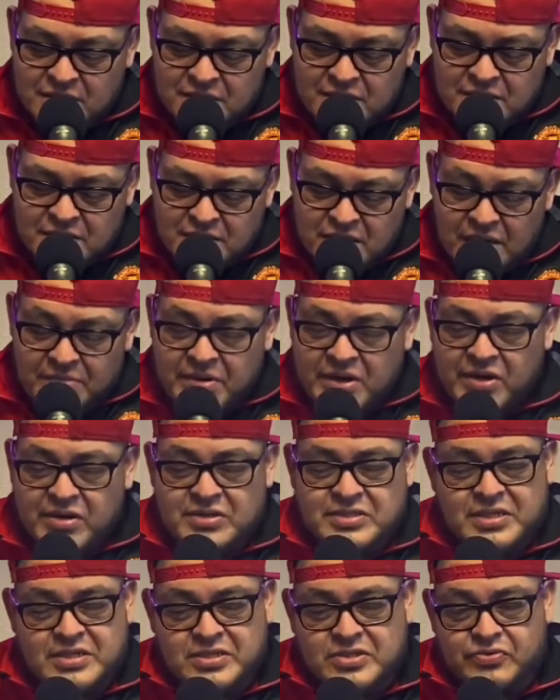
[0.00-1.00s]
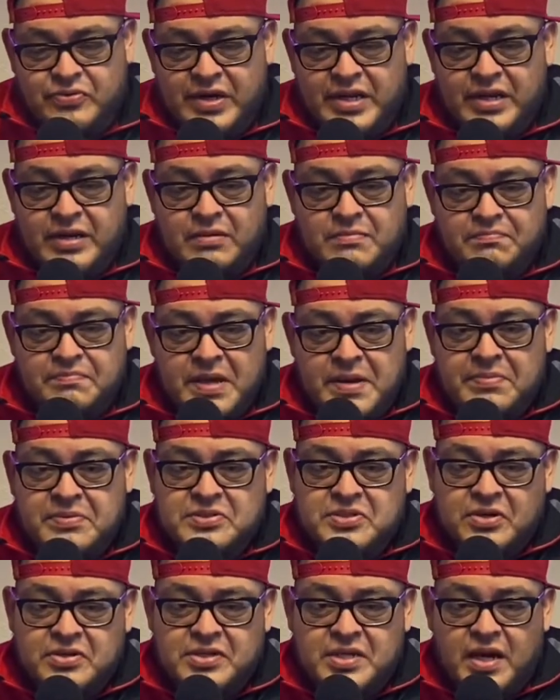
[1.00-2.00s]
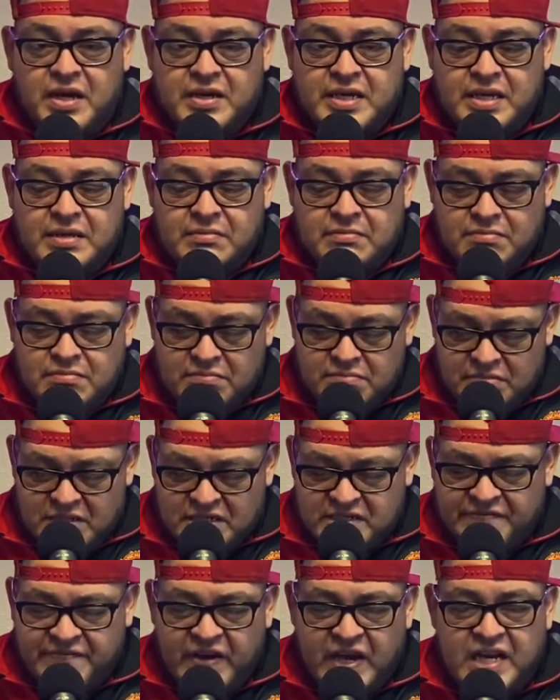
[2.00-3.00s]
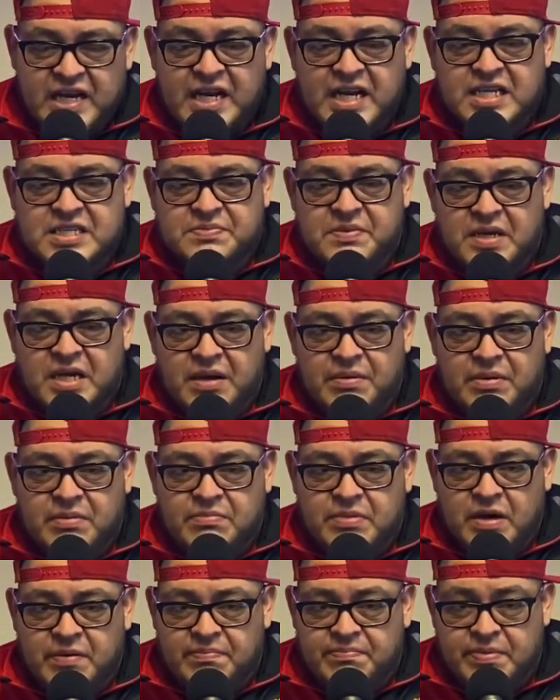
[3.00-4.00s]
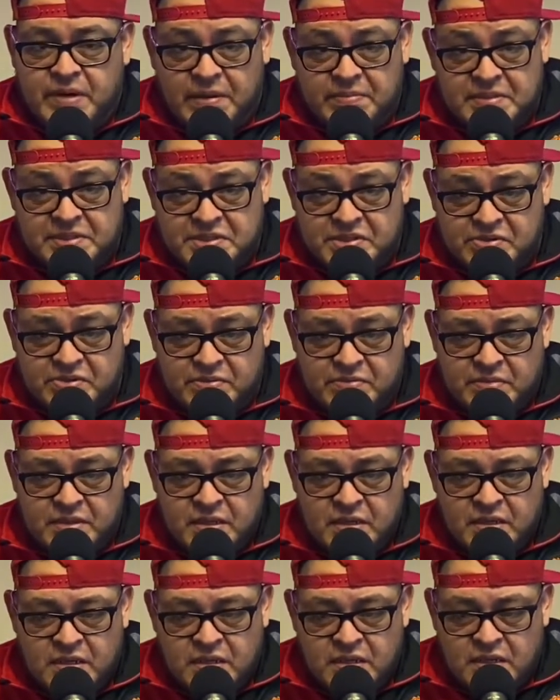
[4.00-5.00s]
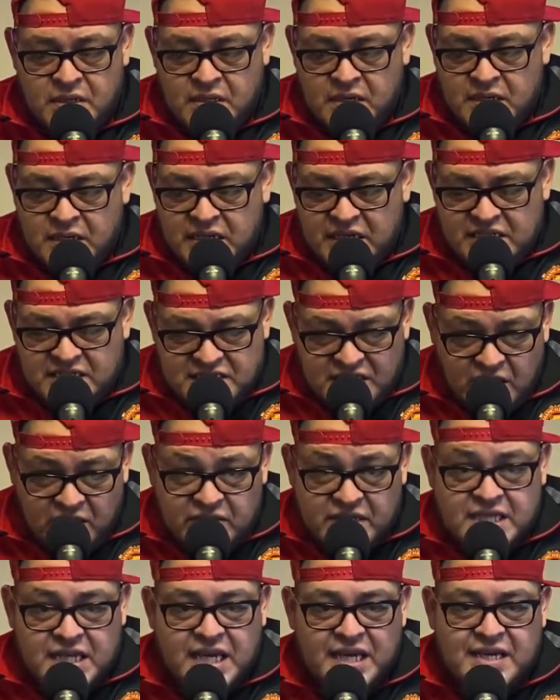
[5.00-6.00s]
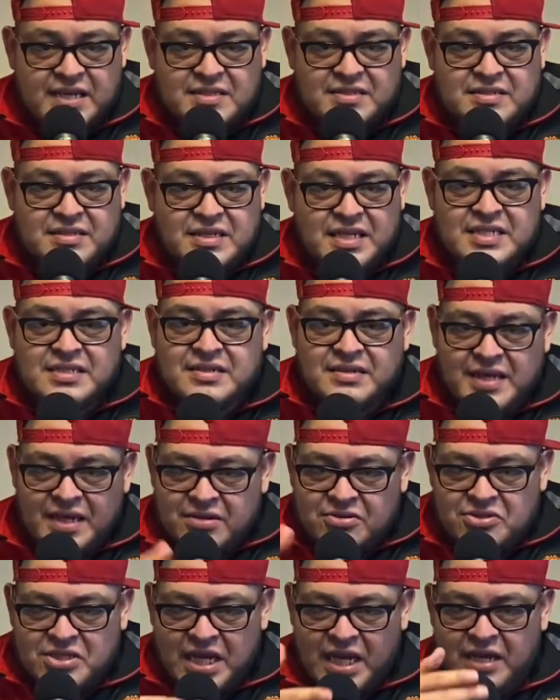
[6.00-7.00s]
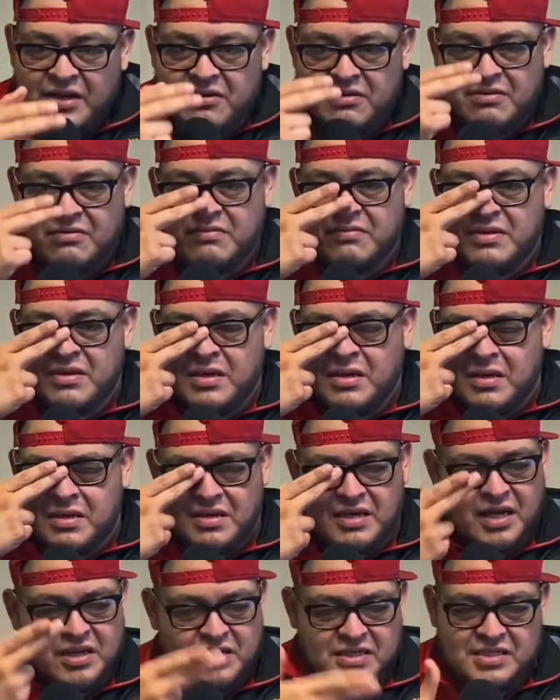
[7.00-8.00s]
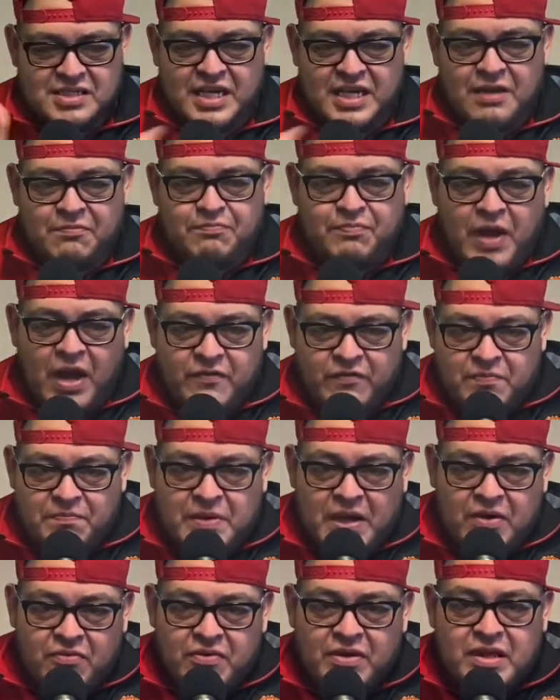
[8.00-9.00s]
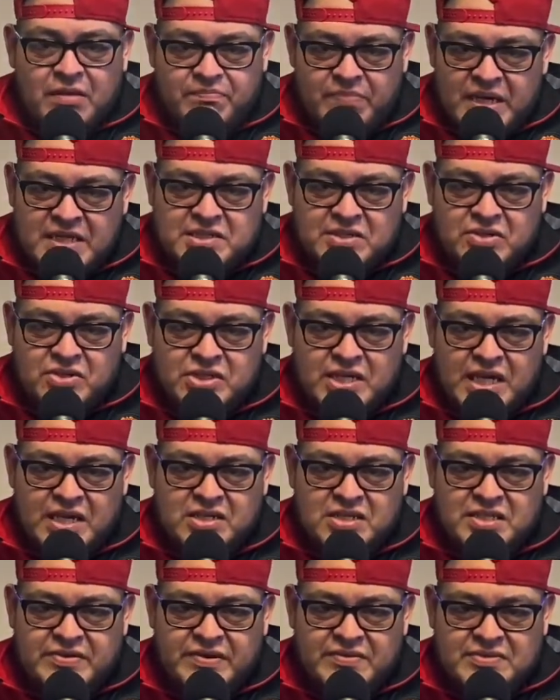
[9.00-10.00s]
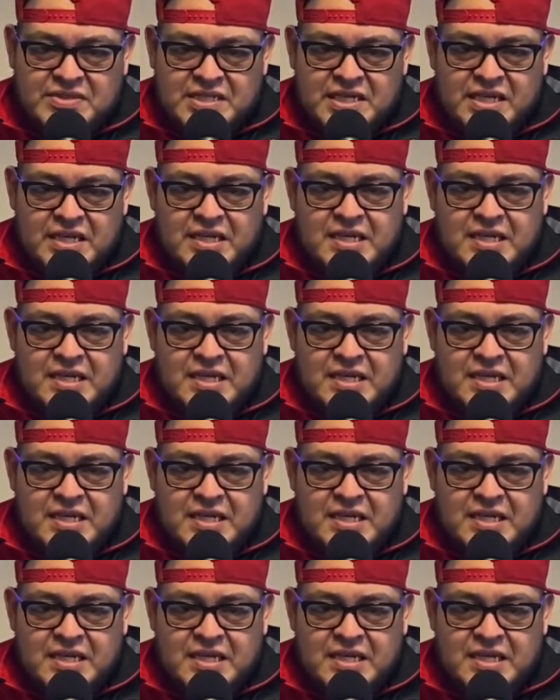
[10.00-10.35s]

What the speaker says: Conor McGregor starts tweeting. People start talking. There's a fight announcement coming probably soon. He's selling tickets. He's an entertainer. I just said, pound for pound, one of the best entertainers you've ever seen.